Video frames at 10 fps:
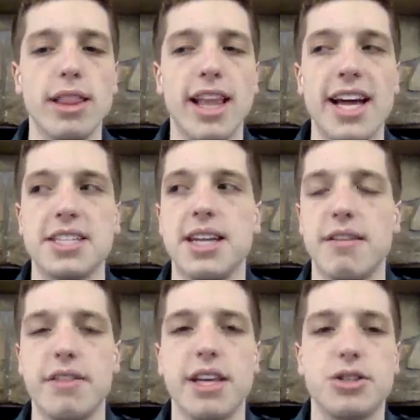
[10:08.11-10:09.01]
less
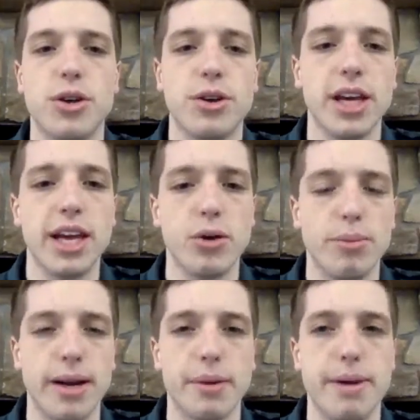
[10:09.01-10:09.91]
of the Trota Eagle
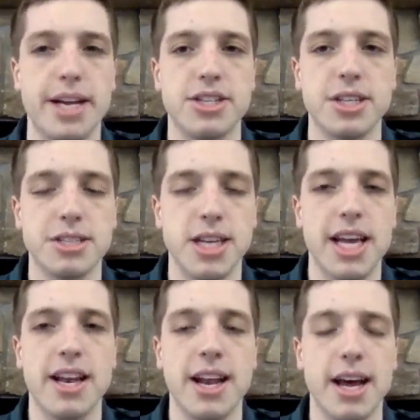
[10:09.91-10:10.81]
merit badges,
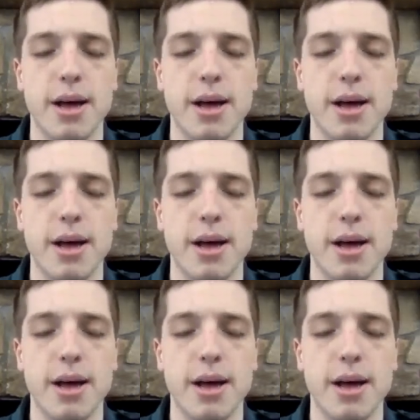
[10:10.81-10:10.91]
and